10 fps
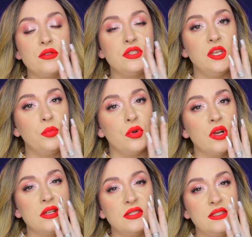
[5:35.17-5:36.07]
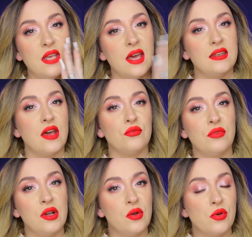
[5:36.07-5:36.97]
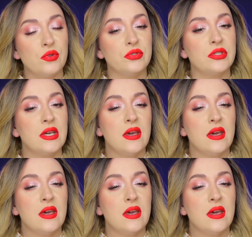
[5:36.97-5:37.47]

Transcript: a deeper set of wrinkles,